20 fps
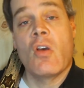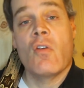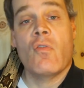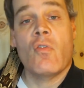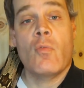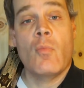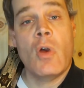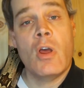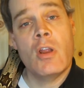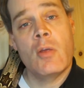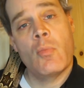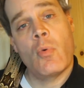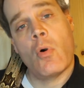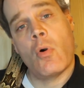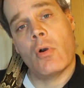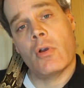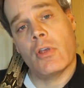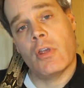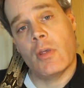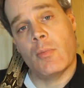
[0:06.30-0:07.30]
For many
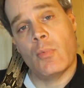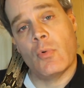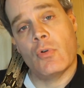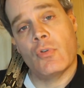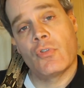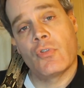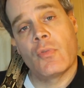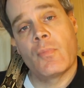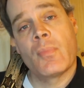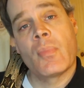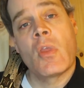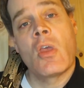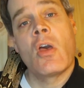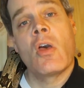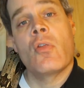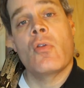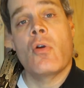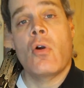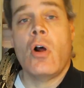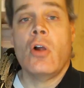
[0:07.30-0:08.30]
boa keepers,
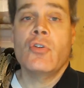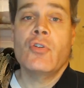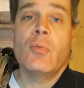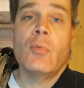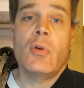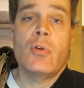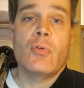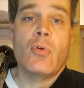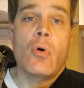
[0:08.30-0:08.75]
their ultimate